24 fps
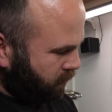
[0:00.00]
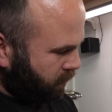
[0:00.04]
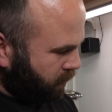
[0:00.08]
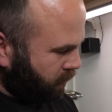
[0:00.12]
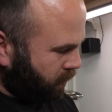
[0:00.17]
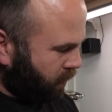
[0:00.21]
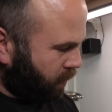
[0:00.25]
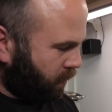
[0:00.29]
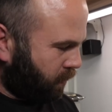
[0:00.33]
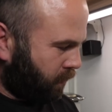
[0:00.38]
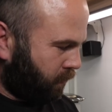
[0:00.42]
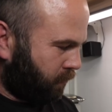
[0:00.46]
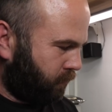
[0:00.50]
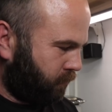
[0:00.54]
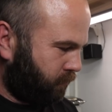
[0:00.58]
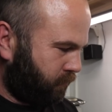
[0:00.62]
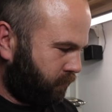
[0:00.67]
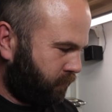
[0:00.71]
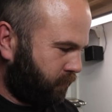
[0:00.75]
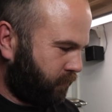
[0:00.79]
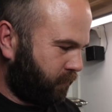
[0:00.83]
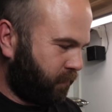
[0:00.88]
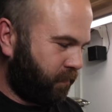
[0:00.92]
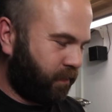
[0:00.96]
Uh,
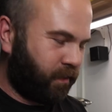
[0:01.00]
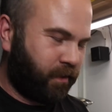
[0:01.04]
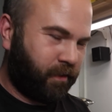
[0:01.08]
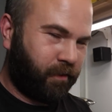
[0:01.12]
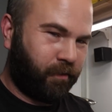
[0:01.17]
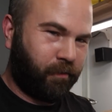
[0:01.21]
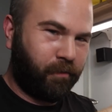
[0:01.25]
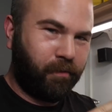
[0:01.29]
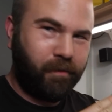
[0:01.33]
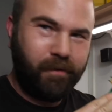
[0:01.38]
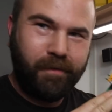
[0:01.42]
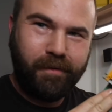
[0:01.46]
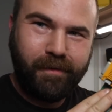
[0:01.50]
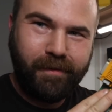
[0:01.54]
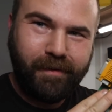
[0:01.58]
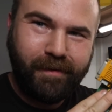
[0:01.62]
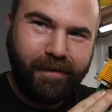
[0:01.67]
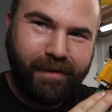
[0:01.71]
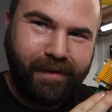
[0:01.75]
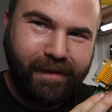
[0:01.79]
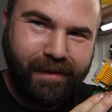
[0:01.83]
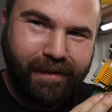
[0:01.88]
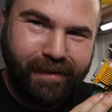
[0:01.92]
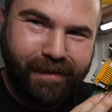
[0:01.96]
no,
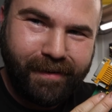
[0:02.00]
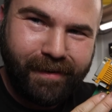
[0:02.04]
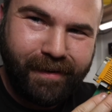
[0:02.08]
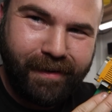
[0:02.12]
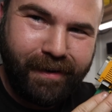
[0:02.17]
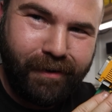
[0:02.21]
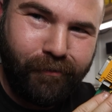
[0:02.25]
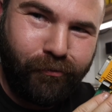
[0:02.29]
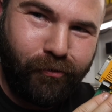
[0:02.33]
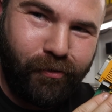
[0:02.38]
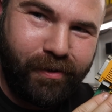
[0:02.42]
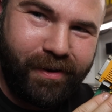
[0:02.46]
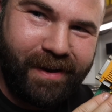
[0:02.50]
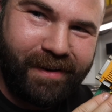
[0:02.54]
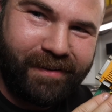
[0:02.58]
even